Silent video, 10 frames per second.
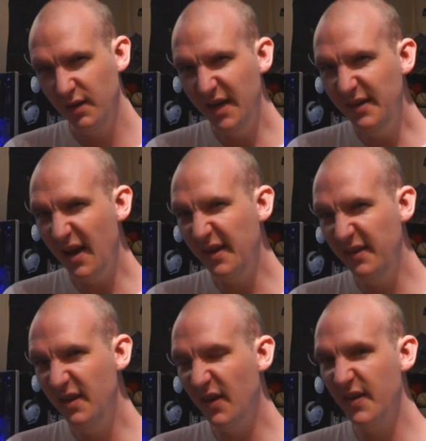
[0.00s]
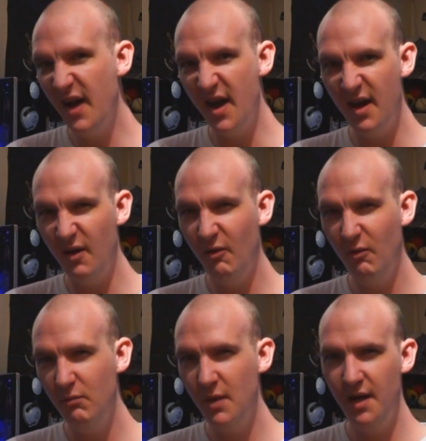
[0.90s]
get the idea on how
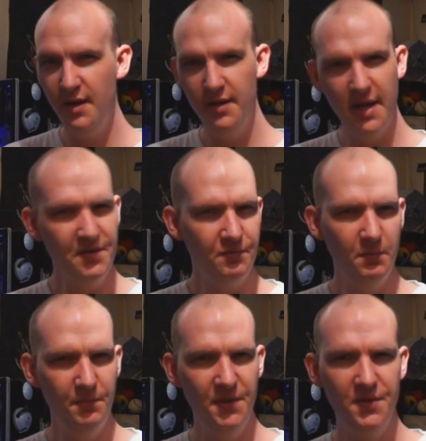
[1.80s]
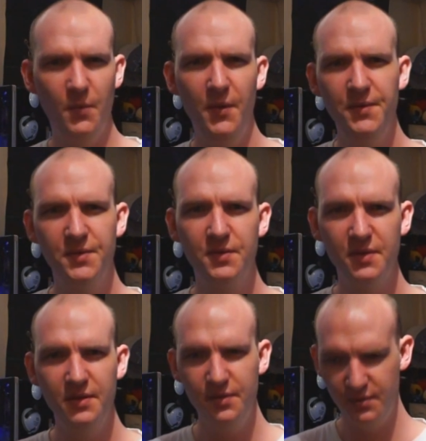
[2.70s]
my live stream P C
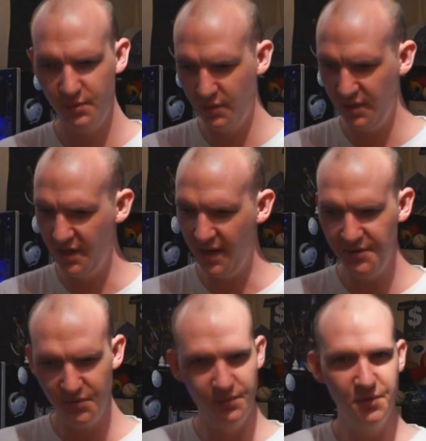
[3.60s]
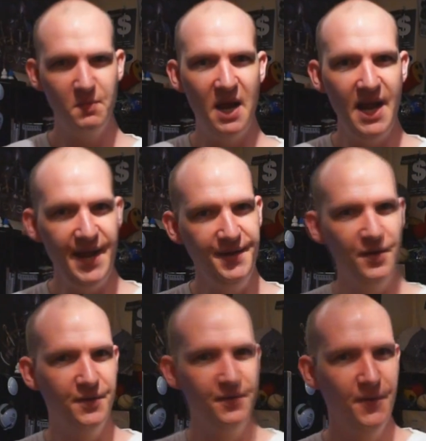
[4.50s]
works and so on, and like to use my hand
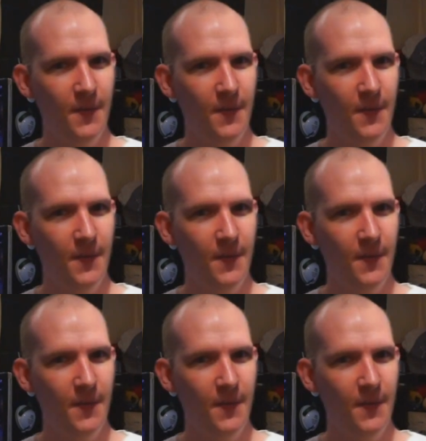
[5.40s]
on